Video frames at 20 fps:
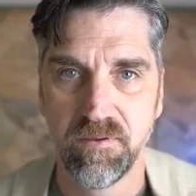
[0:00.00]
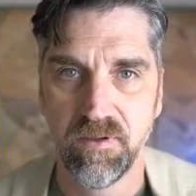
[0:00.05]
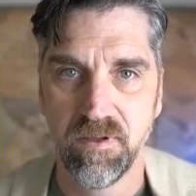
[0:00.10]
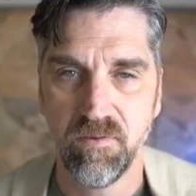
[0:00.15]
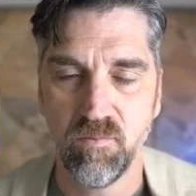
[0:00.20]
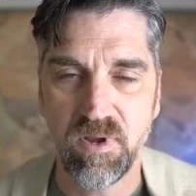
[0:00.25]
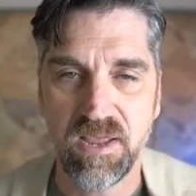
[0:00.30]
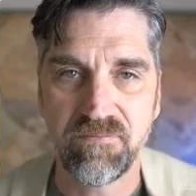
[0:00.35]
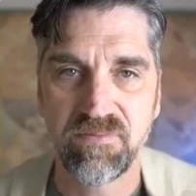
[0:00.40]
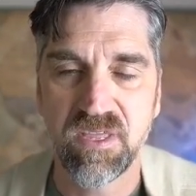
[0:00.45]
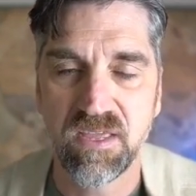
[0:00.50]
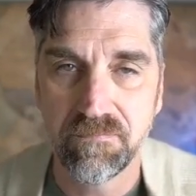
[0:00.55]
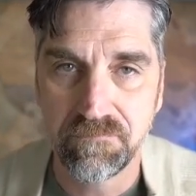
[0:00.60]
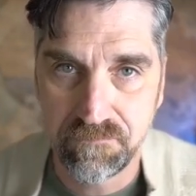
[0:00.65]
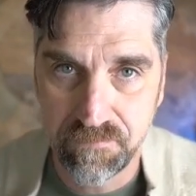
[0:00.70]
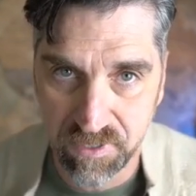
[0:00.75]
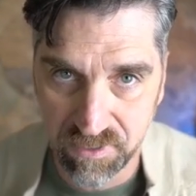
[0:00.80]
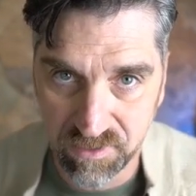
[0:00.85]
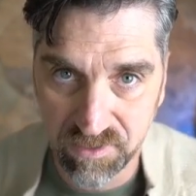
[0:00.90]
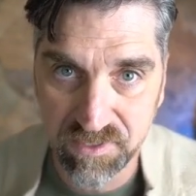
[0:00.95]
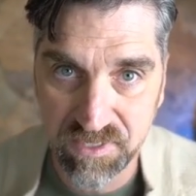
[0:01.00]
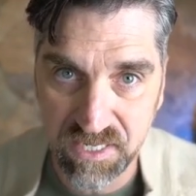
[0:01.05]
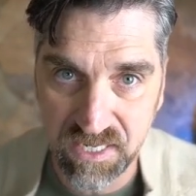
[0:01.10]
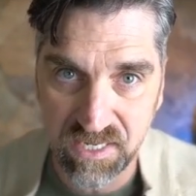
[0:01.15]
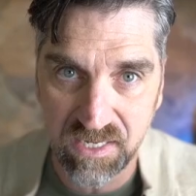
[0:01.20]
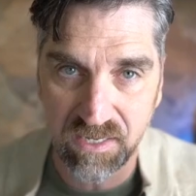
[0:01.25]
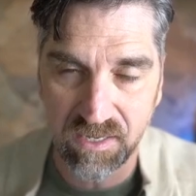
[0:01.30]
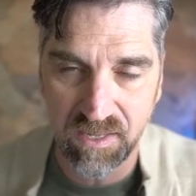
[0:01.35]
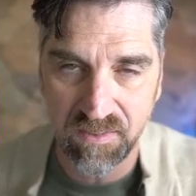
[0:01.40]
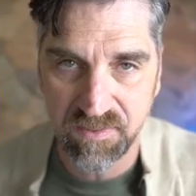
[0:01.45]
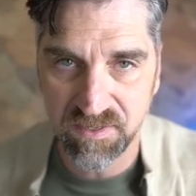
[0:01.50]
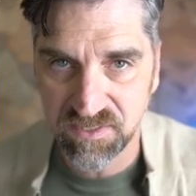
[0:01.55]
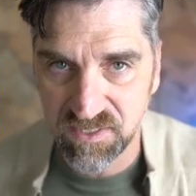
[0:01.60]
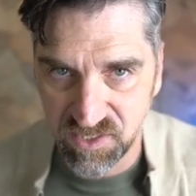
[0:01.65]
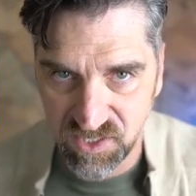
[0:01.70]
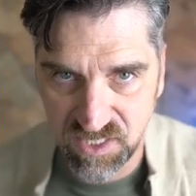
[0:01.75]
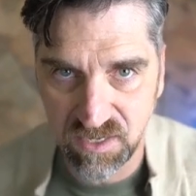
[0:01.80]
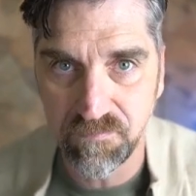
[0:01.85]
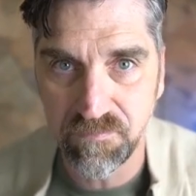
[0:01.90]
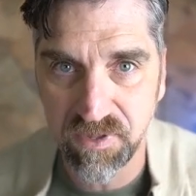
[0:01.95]
We have the ability, and this
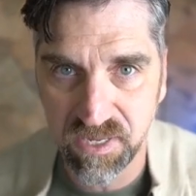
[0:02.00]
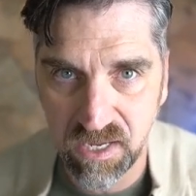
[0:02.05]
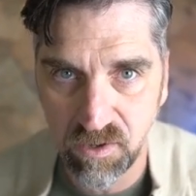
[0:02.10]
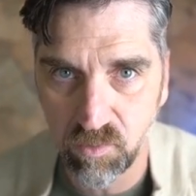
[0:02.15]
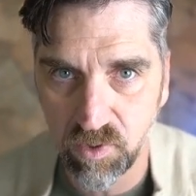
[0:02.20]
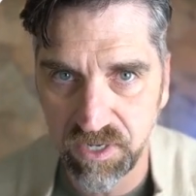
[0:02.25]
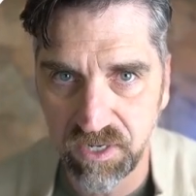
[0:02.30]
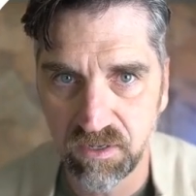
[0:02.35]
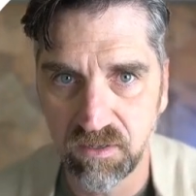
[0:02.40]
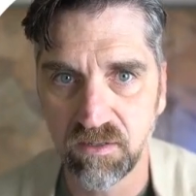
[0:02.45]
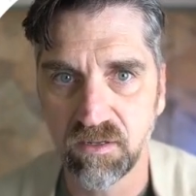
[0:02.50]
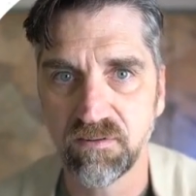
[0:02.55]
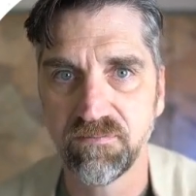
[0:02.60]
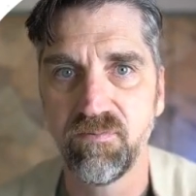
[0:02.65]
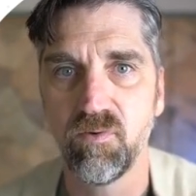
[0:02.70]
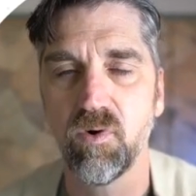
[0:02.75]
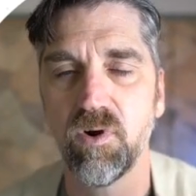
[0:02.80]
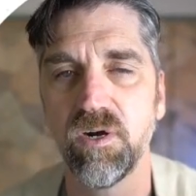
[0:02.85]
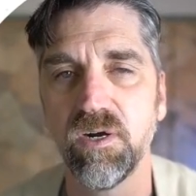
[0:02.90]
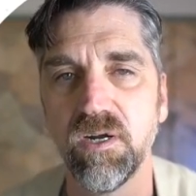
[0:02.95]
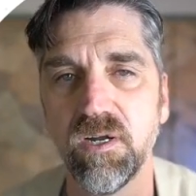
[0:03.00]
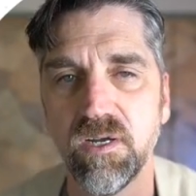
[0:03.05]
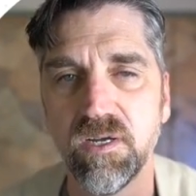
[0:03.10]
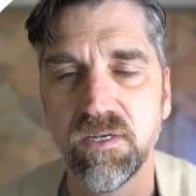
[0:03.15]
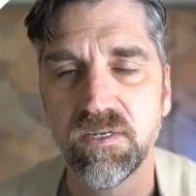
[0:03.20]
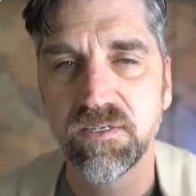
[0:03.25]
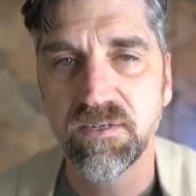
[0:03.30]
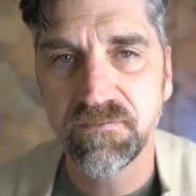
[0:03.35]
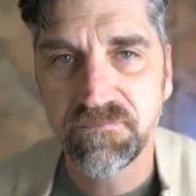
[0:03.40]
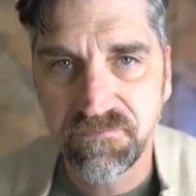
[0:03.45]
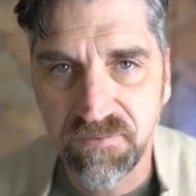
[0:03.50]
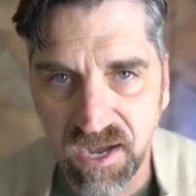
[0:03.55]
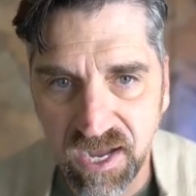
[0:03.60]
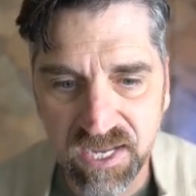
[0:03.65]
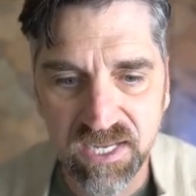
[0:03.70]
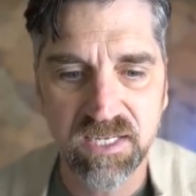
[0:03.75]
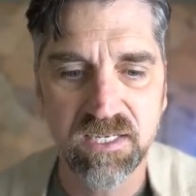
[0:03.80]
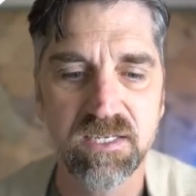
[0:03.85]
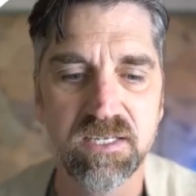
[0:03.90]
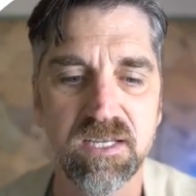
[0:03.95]
is something I want you to look for, to
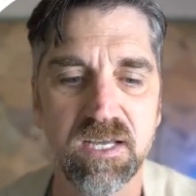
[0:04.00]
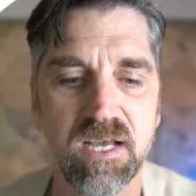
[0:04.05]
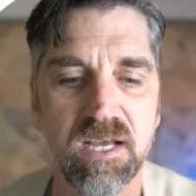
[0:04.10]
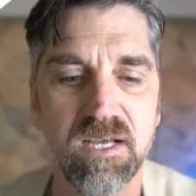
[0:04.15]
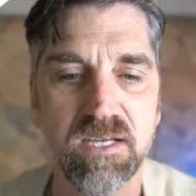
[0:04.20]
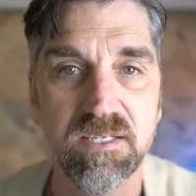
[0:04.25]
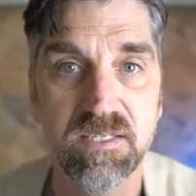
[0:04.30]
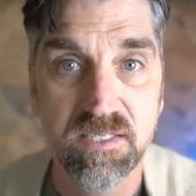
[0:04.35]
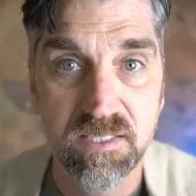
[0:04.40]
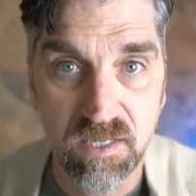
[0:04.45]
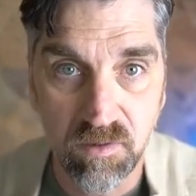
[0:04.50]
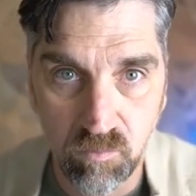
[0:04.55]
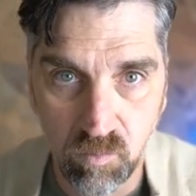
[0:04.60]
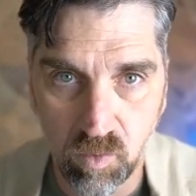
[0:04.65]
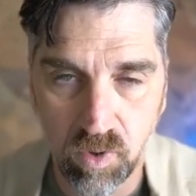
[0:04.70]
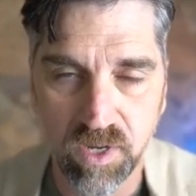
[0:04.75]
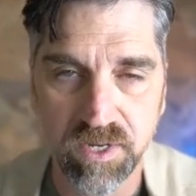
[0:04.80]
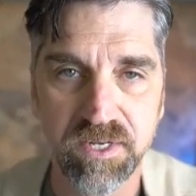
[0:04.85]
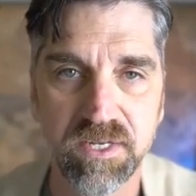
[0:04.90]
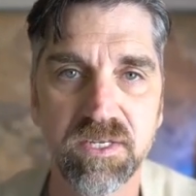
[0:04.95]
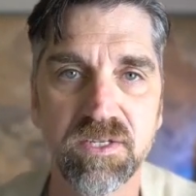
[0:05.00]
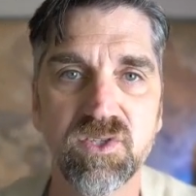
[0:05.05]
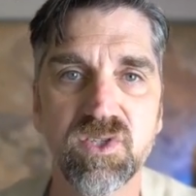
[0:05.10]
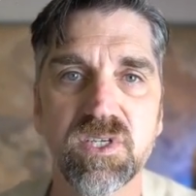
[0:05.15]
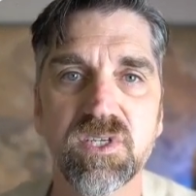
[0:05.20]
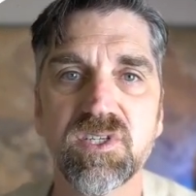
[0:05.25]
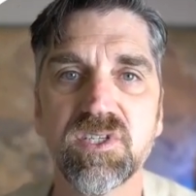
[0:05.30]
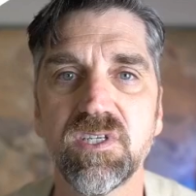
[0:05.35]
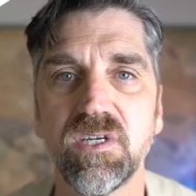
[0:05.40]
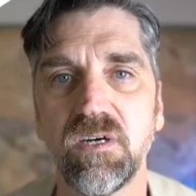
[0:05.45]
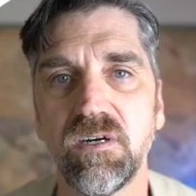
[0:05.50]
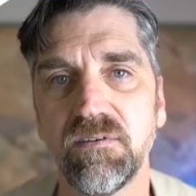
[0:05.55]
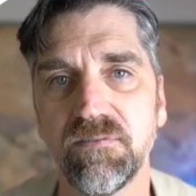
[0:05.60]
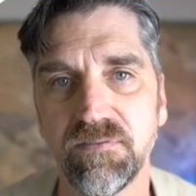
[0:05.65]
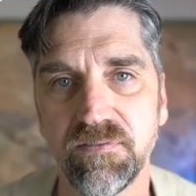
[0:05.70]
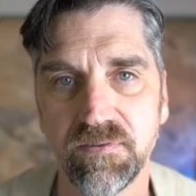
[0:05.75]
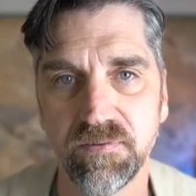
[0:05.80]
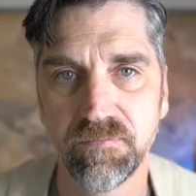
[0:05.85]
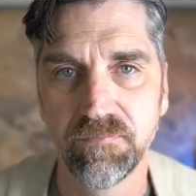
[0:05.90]
find someone to serve.